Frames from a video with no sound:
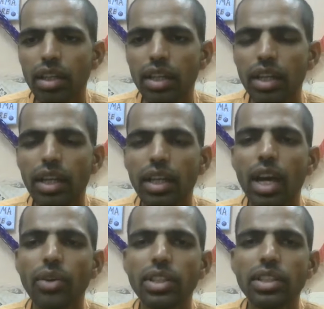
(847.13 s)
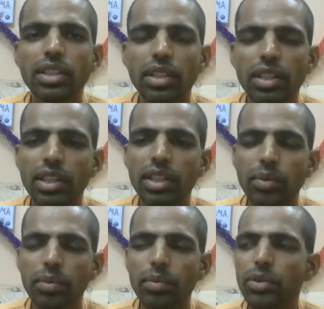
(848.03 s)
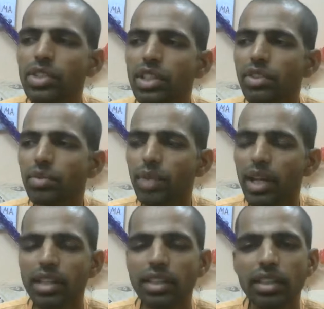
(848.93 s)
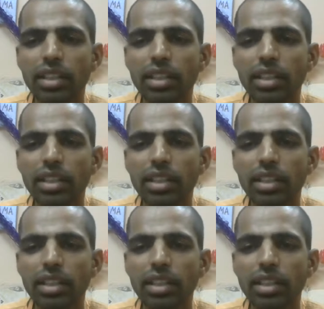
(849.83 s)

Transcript: And now he is refusing to fight.